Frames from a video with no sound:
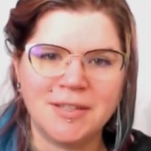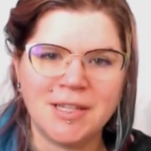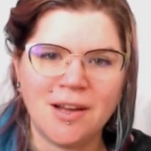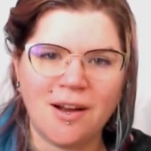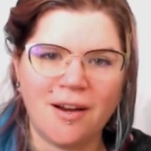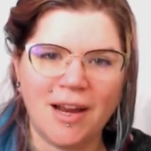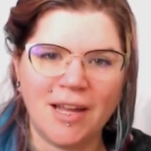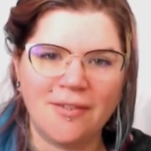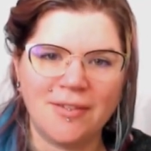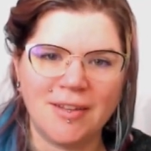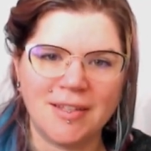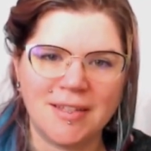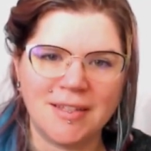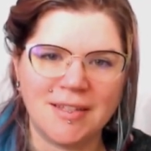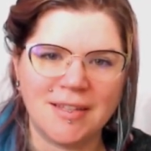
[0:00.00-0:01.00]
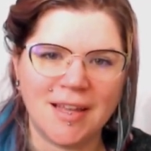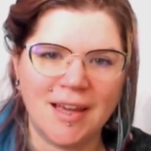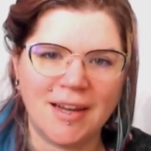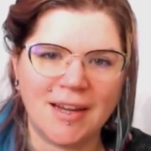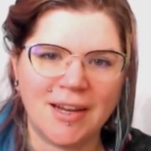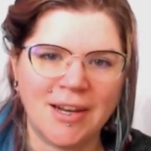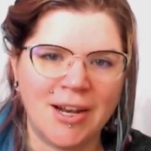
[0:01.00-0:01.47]
Sorry if this is
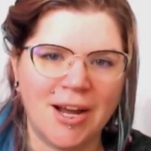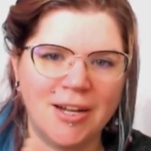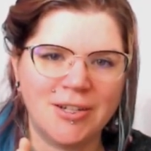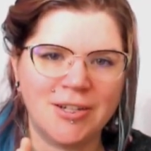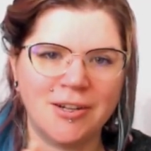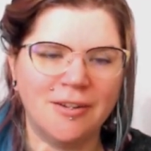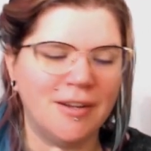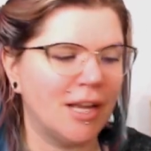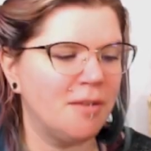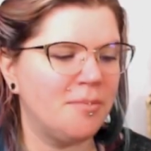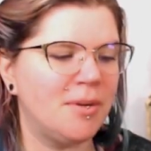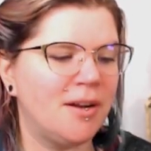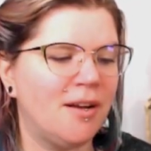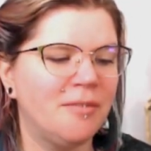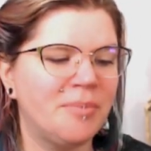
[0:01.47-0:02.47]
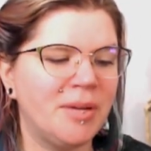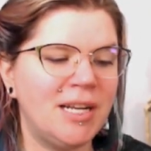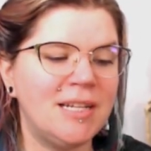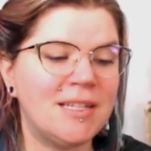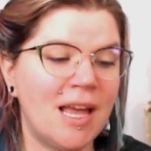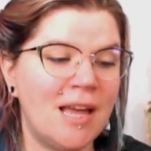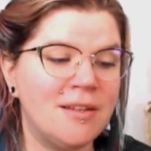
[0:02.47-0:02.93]
like not showing up at all, but
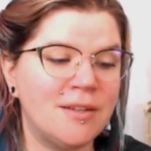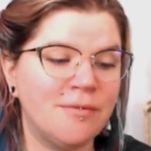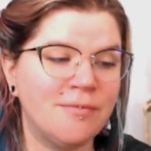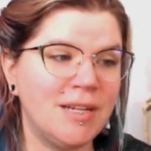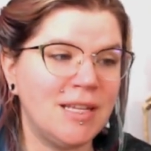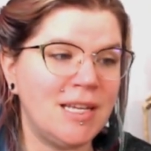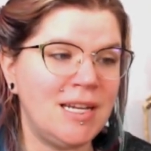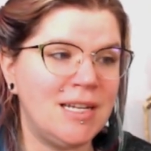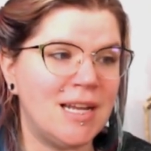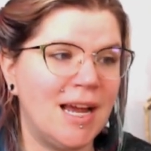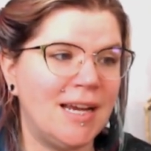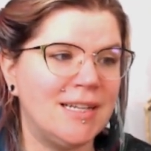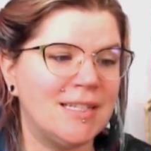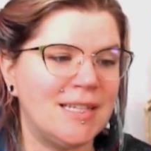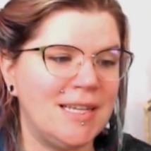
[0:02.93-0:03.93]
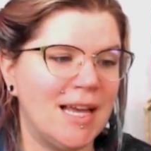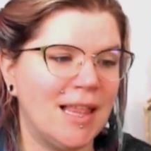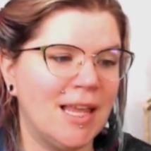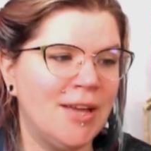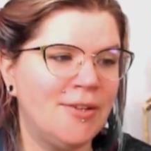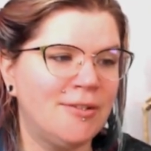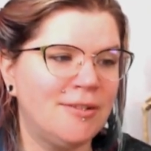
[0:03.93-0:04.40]
it's a really nice
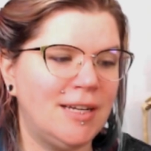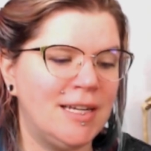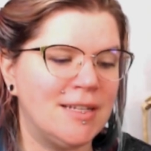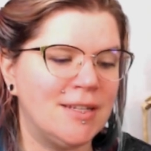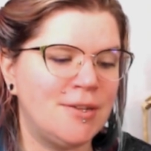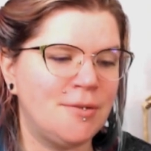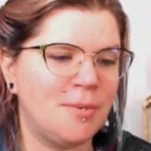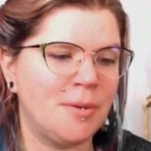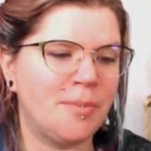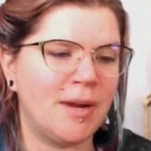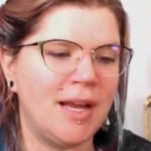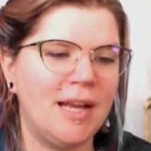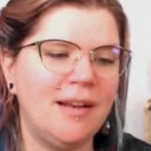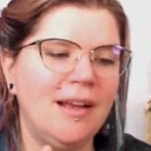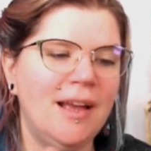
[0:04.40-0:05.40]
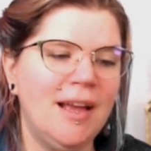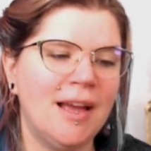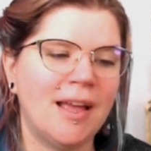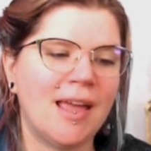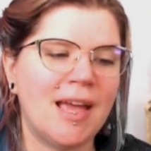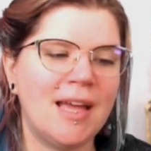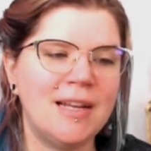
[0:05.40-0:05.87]
yellow. It's super bright.
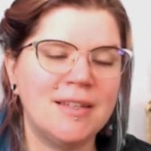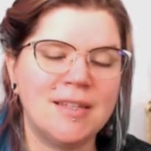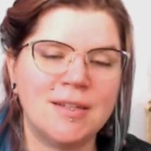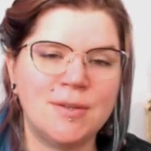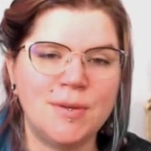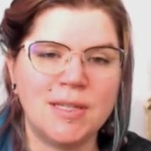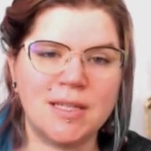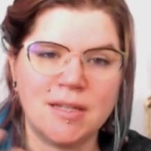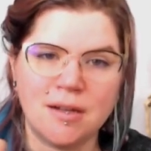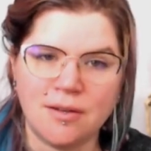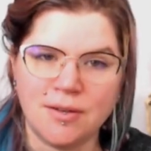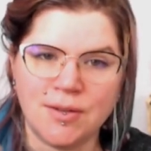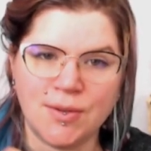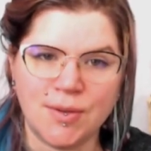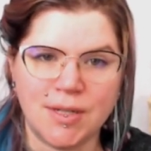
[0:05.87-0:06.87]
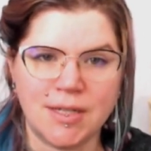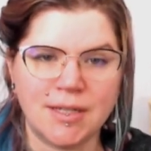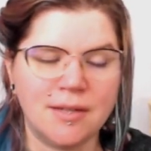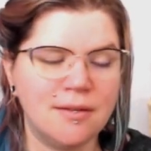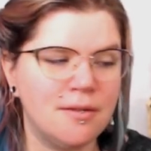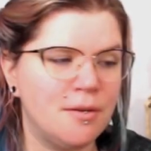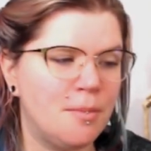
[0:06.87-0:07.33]
Again, it's a Sweet Snuggle, so it is a
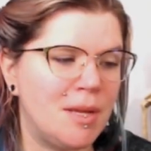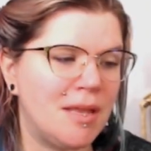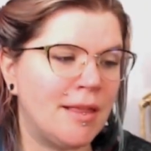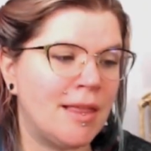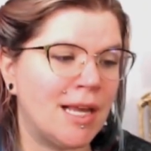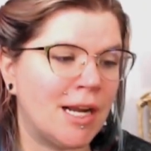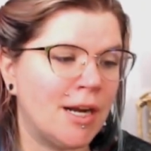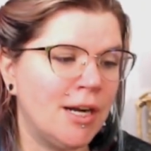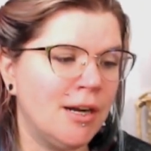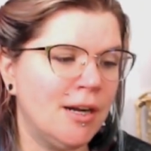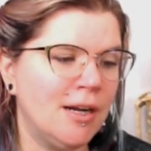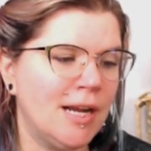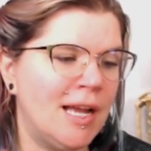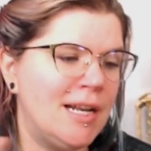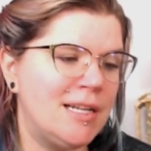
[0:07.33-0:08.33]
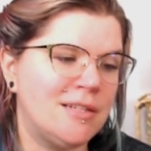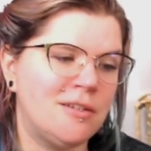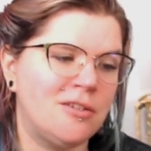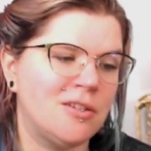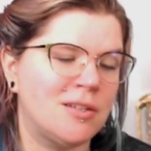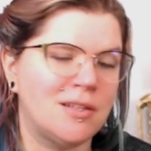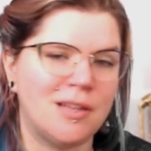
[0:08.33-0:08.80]
little bit thicker, and it's
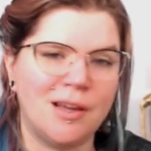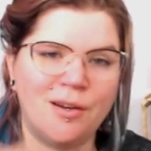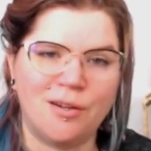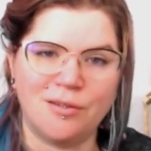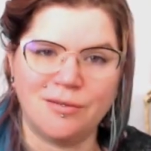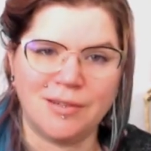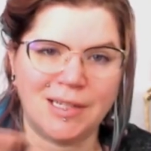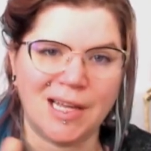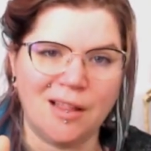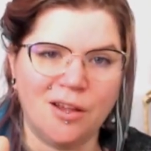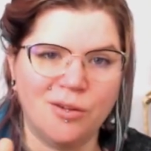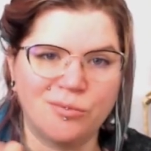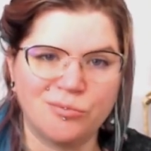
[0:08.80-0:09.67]
just their yellow.